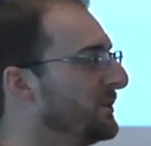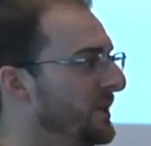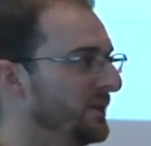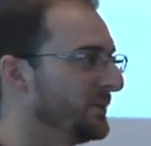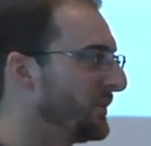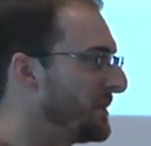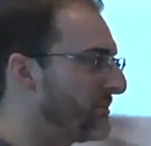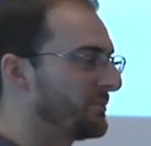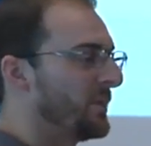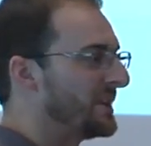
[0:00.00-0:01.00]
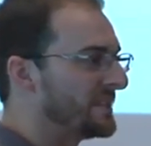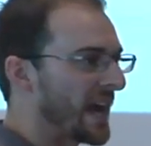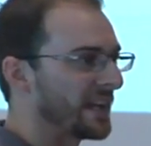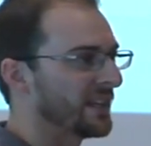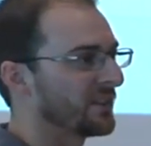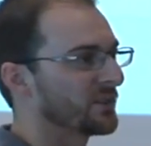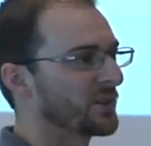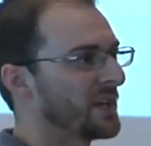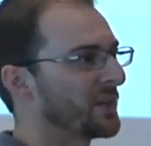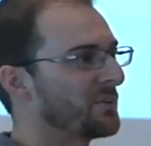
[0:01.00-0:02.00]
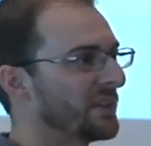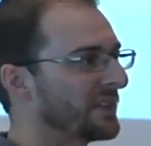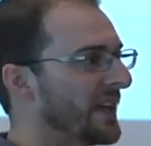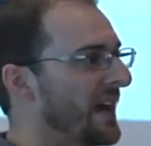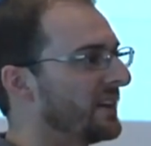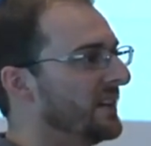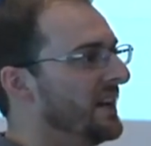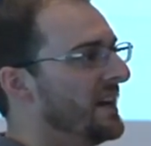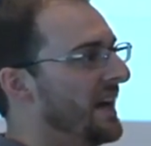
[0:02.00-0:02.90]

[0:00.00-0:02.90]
We, we, we designed out the trailer and built it out.